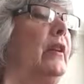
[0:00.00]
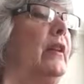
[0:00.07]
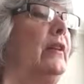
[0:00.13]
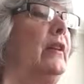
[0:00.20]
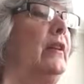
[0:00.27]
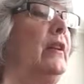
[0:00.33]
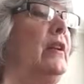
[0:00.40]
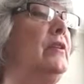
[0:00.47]

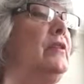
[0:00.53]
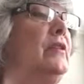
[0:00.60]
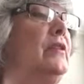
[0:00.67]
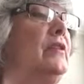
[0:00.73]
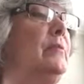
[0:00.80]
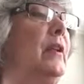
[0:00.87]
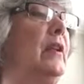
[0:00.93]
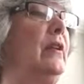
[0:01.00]
that the
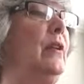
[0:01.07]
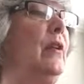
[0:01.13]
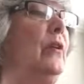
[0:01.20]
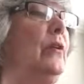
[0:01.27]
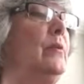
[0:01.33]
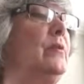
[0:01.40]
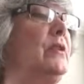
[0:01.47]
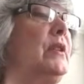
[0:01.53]
nations may
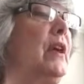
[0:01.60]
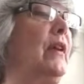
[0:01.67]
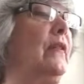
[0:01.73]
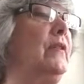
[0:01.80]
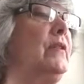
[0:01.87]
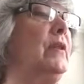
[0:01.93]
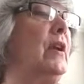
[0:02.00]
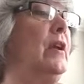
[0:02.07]
know
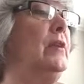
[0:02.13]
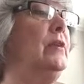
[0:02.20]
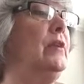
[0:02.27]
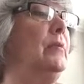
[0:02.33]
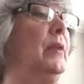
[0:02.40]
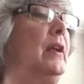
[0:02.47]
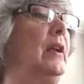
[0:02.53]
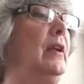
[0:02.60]
themselves
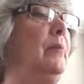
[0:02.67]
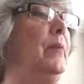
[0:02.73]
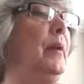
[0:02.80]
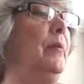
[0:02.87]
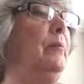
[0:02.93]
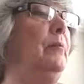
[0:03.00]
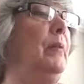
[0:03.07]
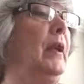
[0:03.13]
to be
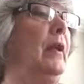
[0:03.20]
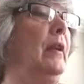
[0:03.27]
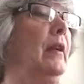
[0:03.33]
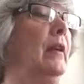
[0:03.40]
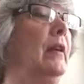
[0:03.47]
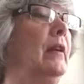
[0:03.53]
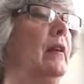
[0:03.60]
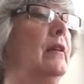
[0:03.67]
but
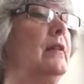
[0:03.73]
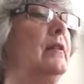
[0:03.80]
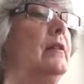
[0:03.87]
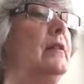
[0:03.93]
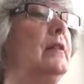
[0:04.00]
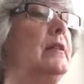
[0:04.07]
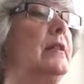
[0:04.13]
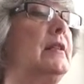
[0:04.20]
men.
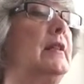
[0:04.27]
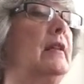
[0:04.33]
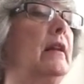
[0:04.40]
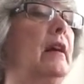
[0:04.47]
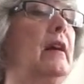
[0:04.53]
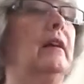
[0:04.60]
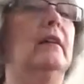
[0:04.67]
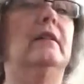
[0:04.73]
Selah.